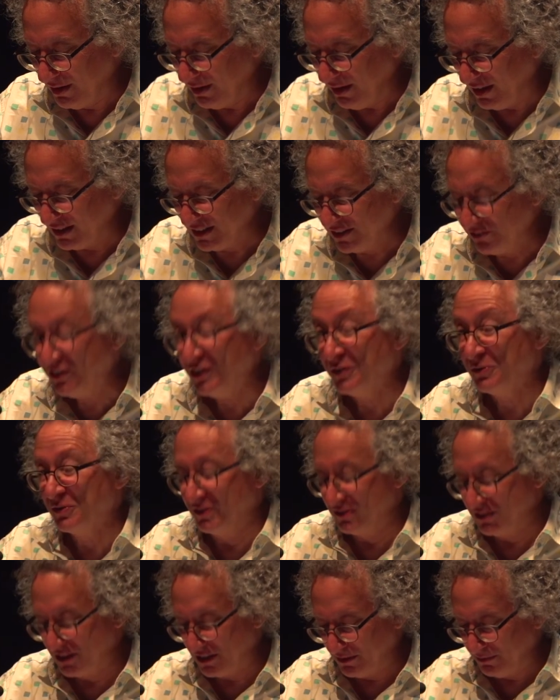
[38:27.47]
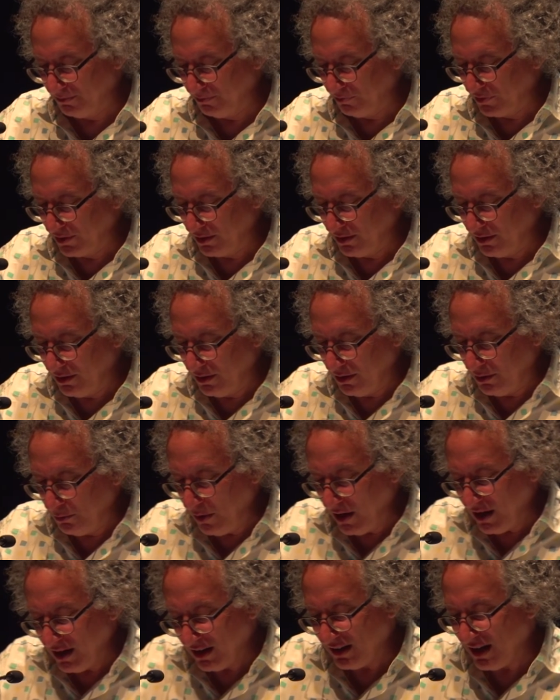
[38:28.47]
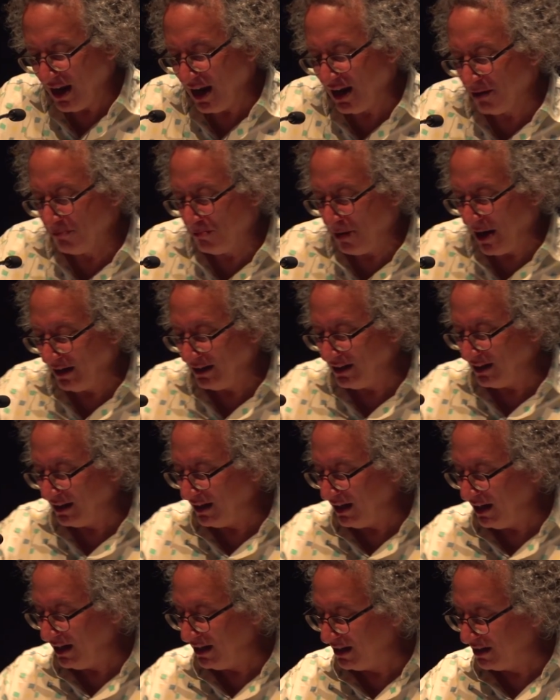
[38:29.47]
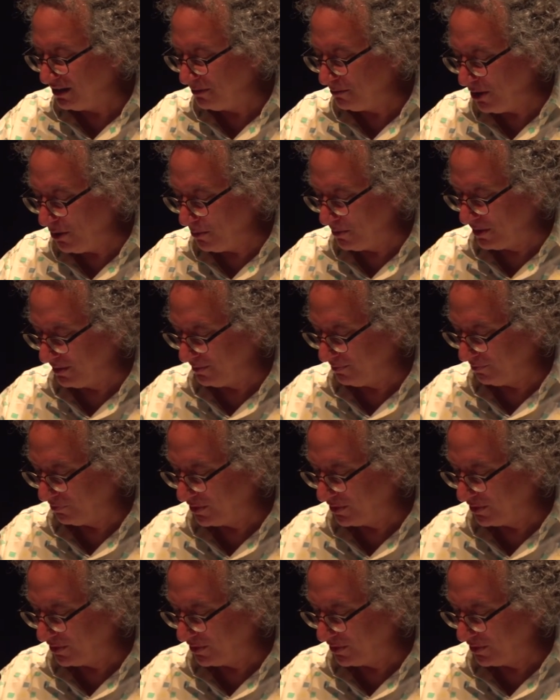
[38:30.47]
As viewers, we can take a painting in in a moment.